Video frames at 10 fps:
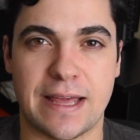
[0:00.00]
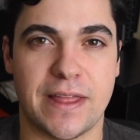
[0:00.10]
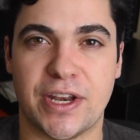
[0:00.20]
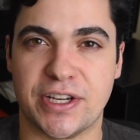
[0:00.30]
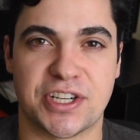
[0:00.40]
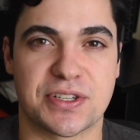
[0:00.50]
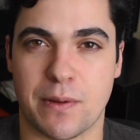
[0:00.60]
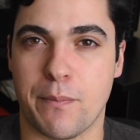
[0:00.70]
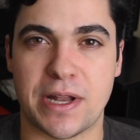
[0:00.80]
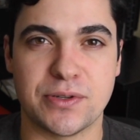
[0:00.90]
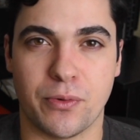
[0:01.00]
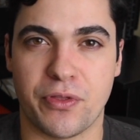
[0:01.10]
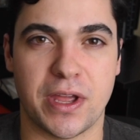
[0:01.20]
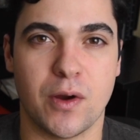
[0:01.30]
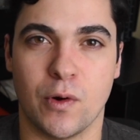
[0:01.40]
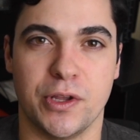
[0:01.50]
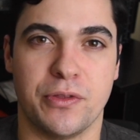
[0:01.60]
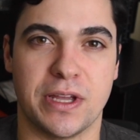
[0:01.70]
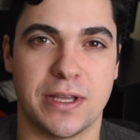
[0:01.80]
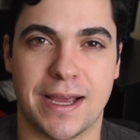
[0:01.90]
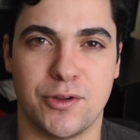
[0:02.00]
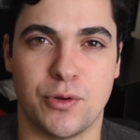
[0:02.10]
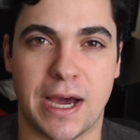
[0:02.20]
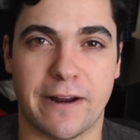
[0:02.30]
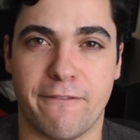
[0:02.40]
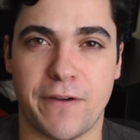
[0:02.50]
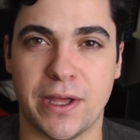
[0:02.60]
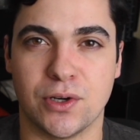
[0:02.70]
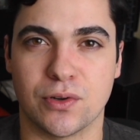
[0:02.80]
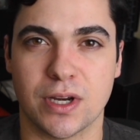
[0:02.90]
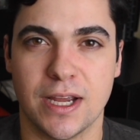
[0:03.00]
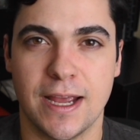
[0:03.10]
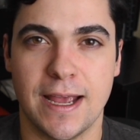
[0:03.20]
and then it's just a mental thing where you think you kind of failed,